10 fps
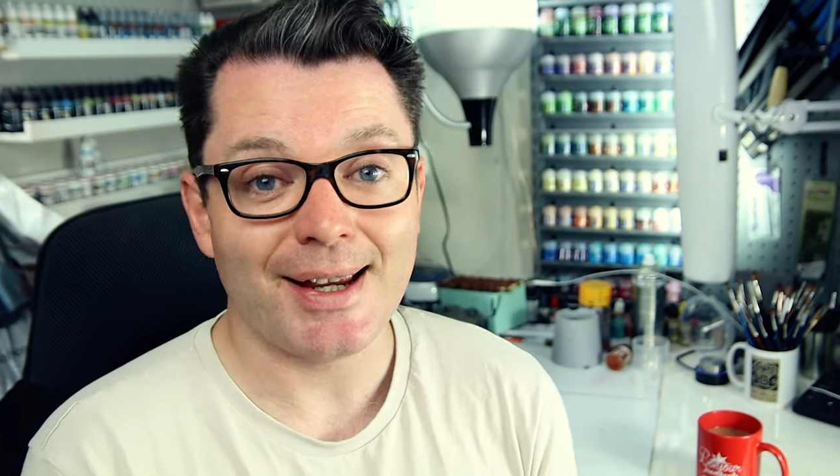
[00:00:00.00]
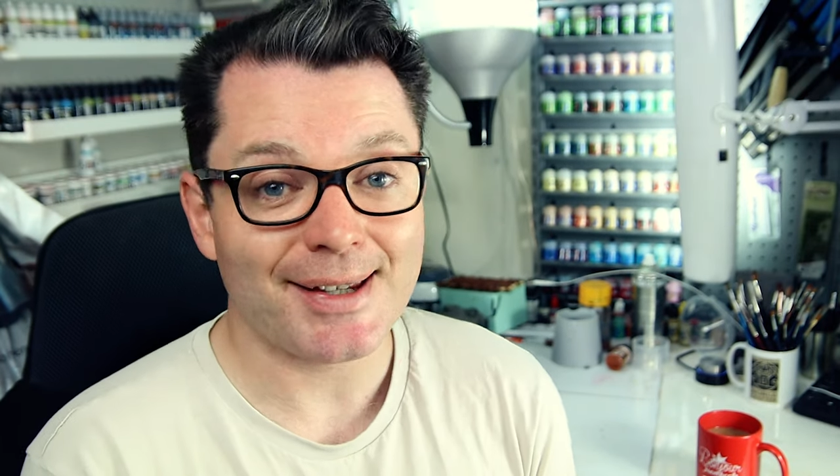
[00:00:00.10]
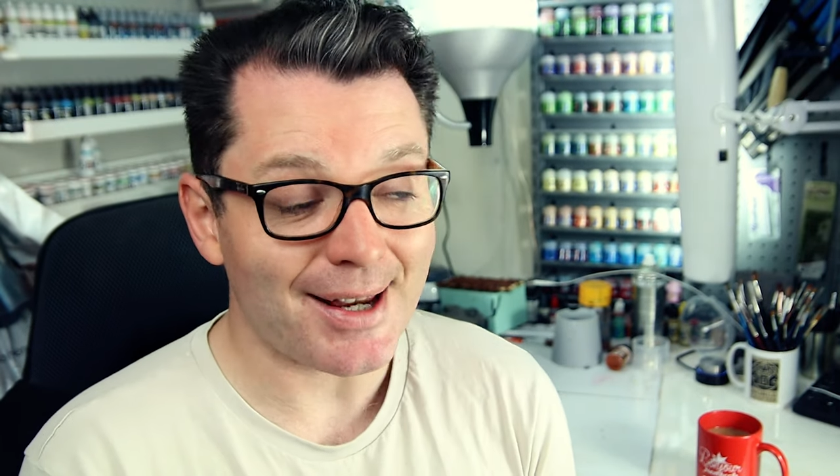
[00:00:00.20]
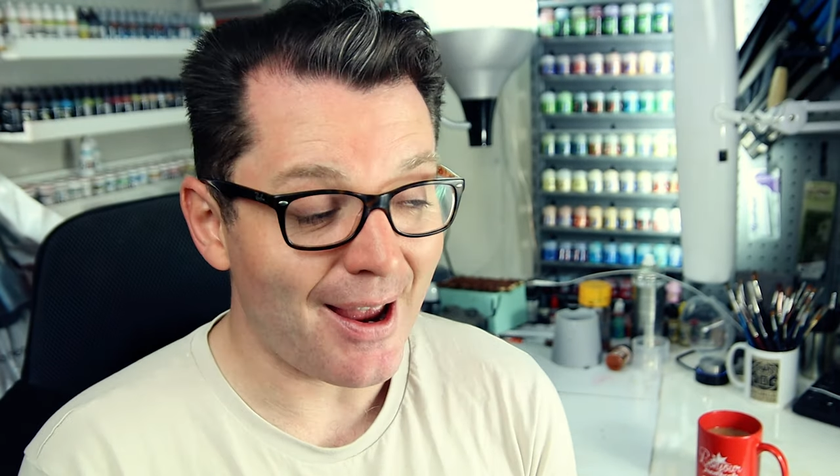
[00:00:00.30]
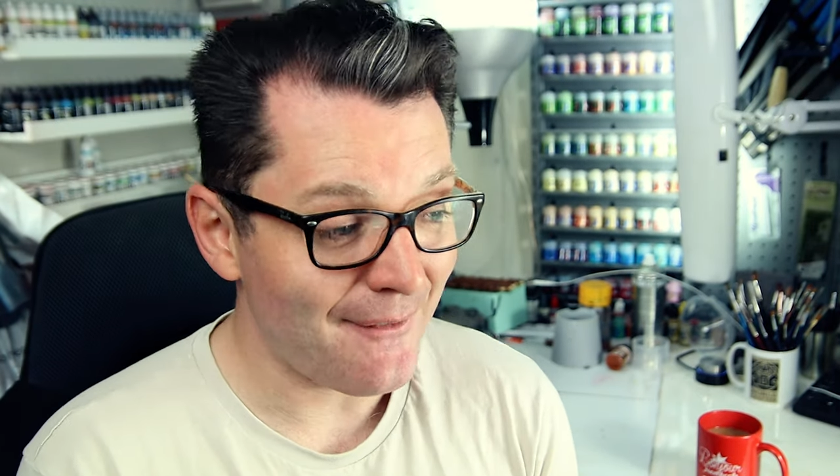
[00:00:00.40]

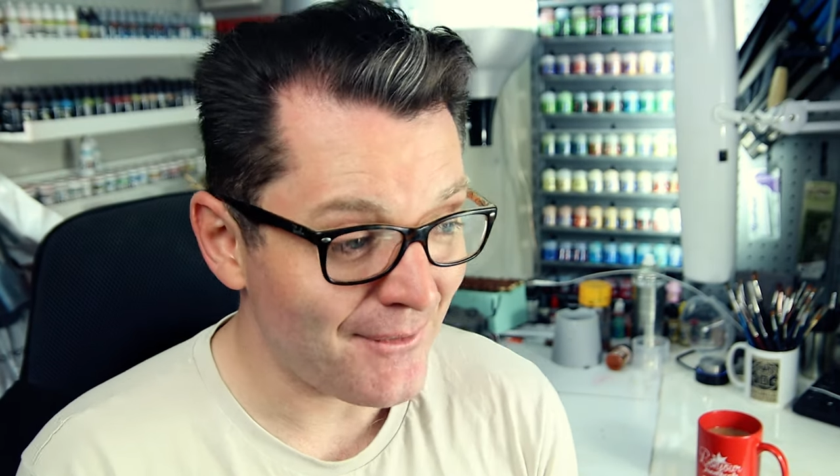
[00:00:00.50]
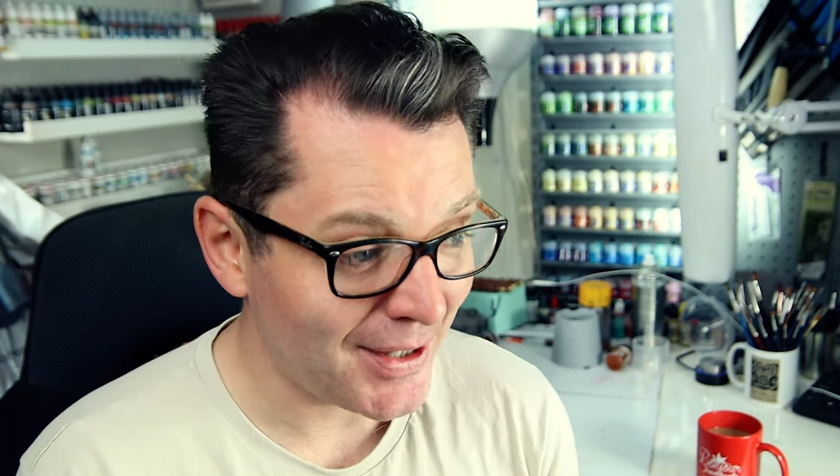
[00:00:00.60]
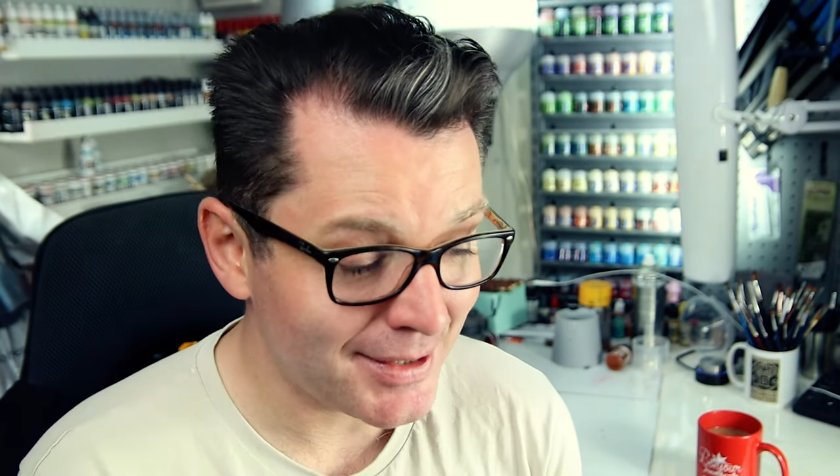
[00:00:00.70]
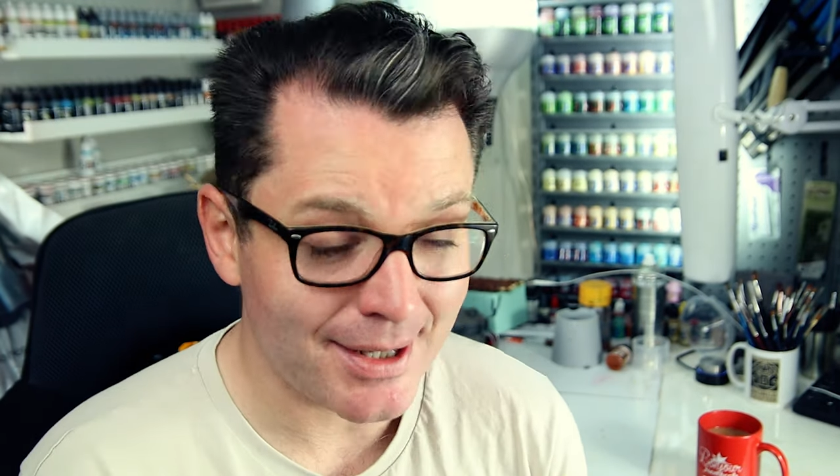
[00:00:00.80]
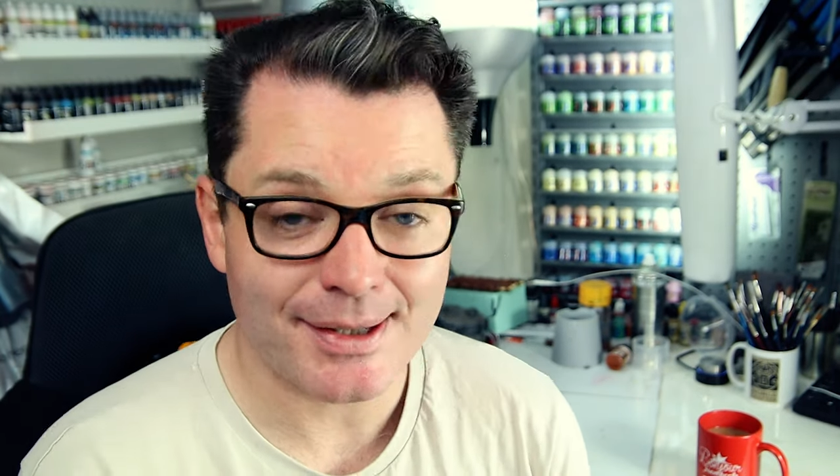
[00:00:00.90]
is a
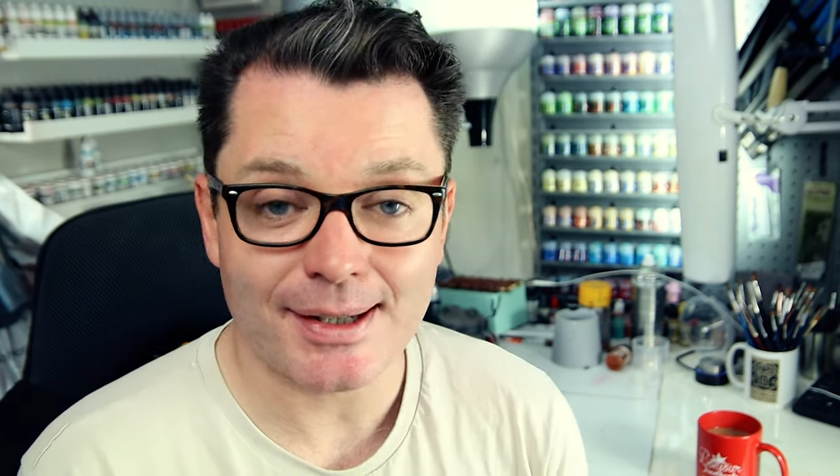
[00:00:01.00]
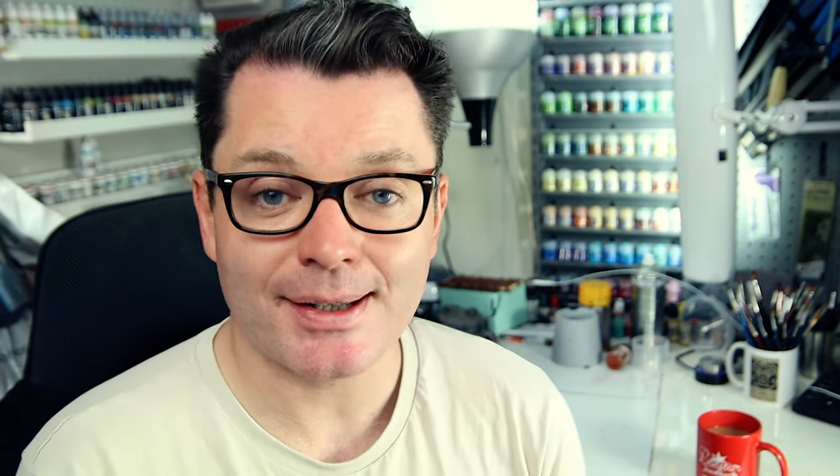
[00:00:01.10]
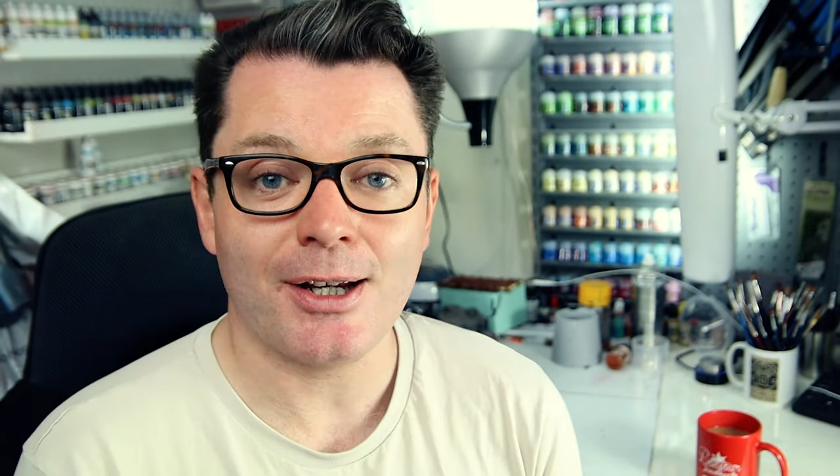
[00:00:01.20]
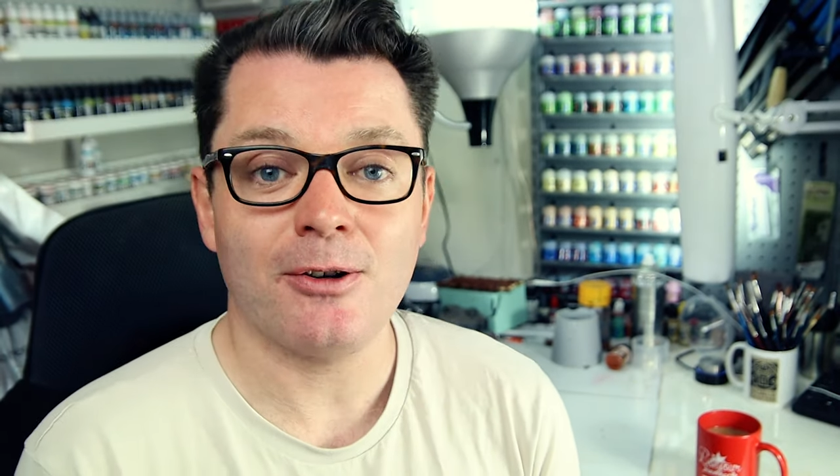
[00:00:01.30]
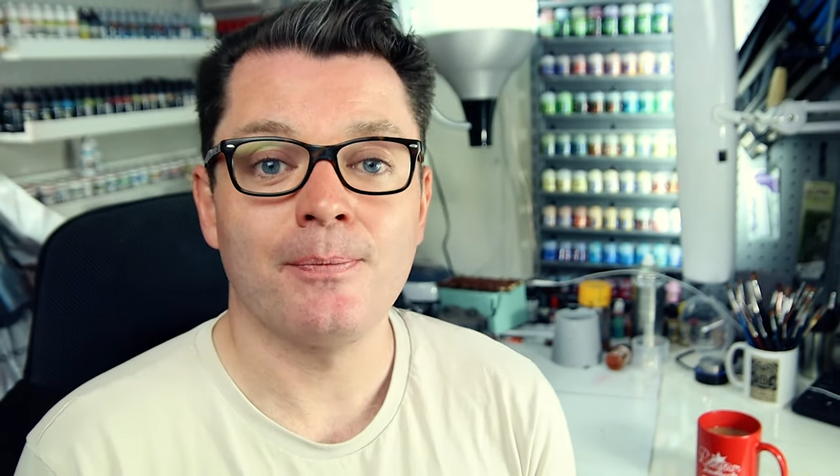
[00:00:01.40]

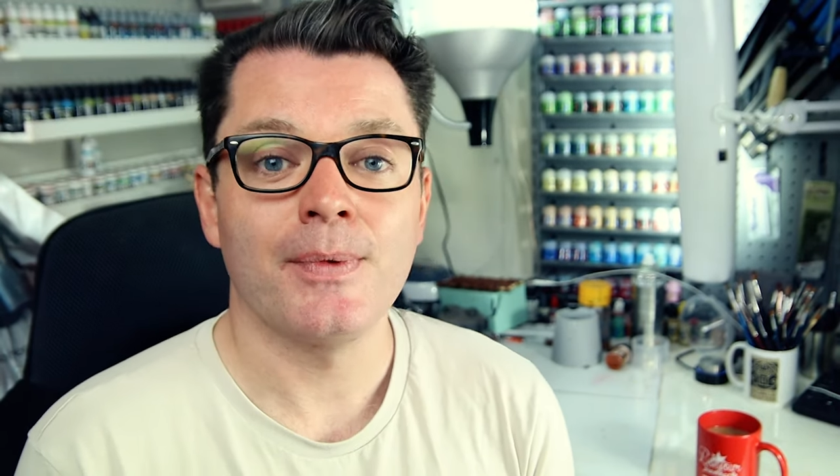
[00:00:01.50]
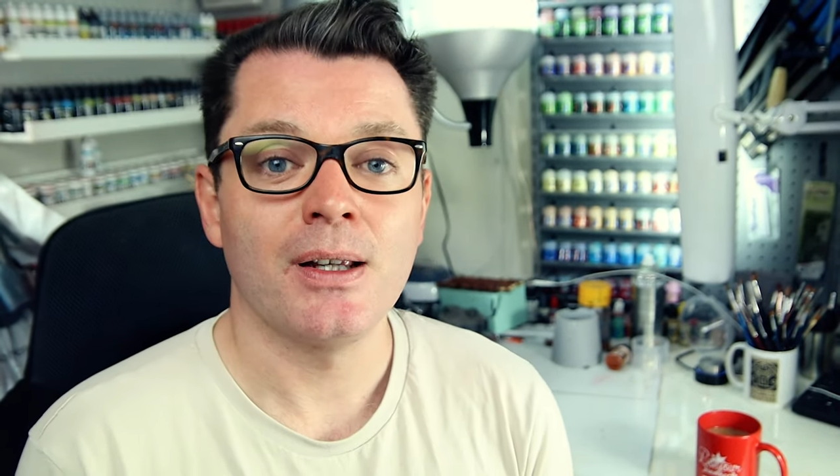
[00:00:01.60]
fantastic deal.